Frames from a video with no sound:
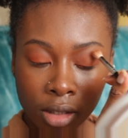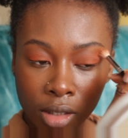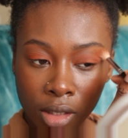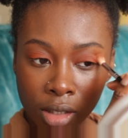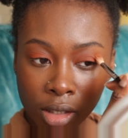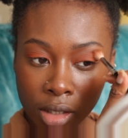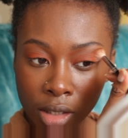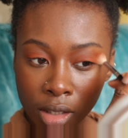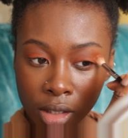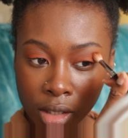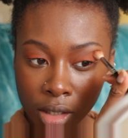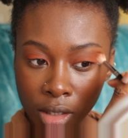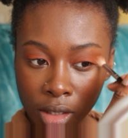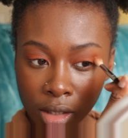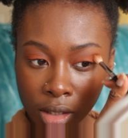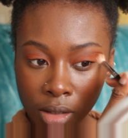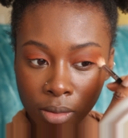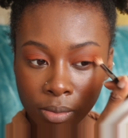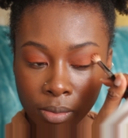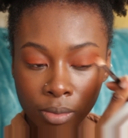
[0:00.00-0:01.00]
Just to
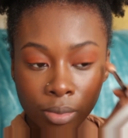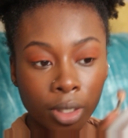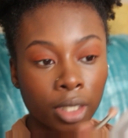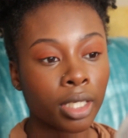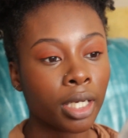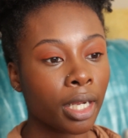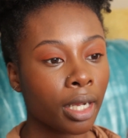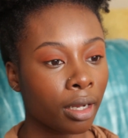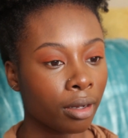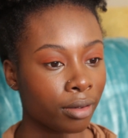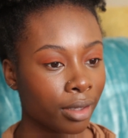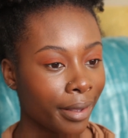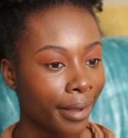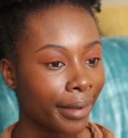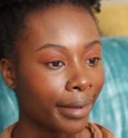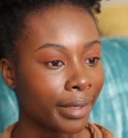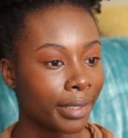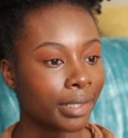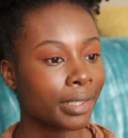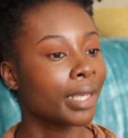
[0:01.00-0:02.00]
bring down
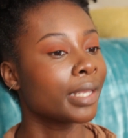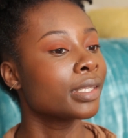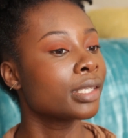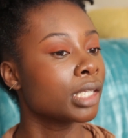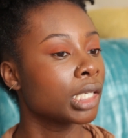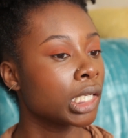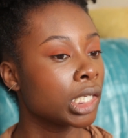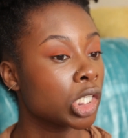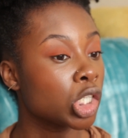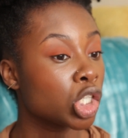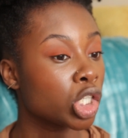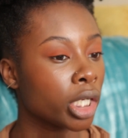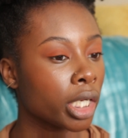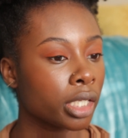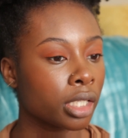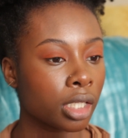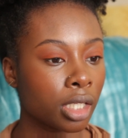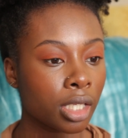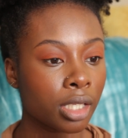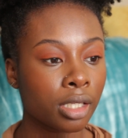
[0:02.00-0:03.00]
that intensity
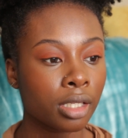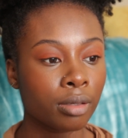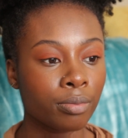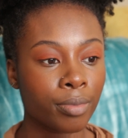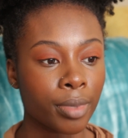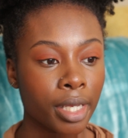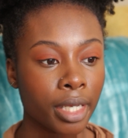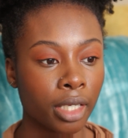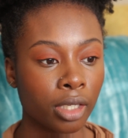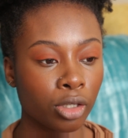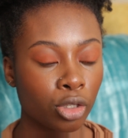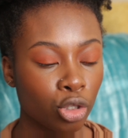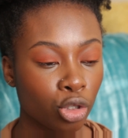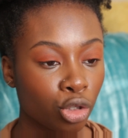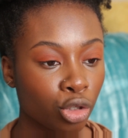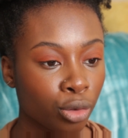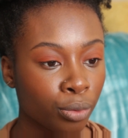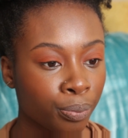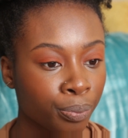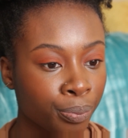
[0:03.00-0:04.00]
just a
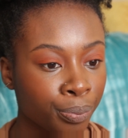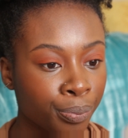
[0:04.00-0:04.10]
smidge.